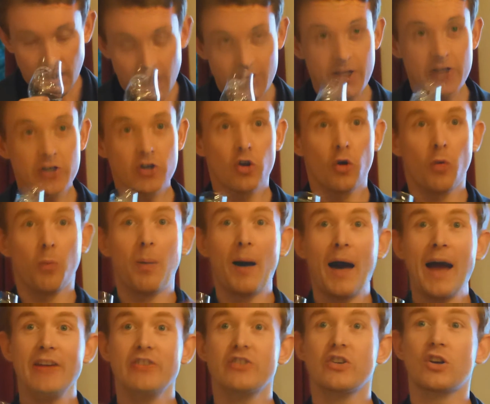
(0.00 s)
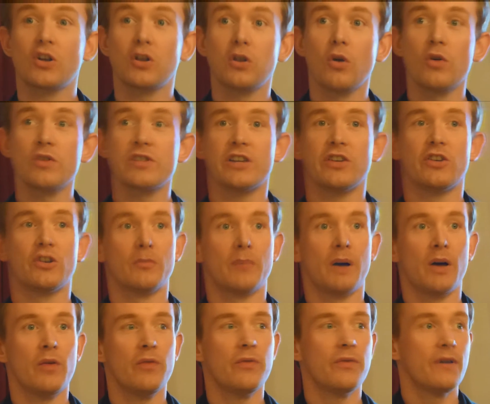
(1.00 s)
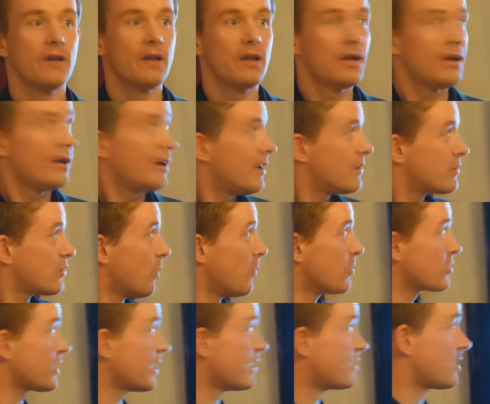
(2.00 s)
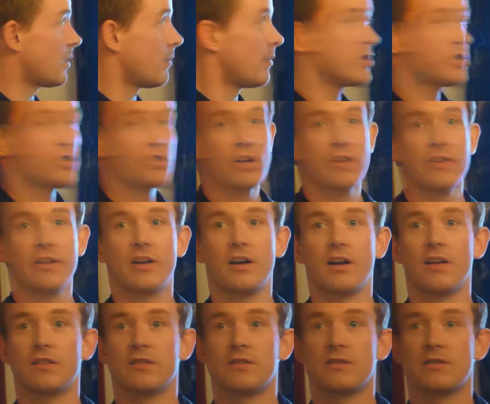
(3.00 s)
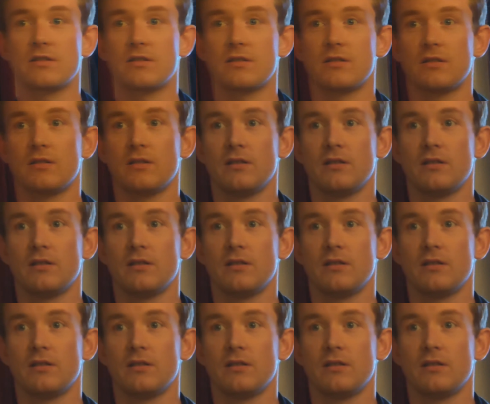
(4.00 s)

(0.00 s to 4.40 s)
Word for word: and then you go back to closing your mouth, it's almost like someone shut the curtains.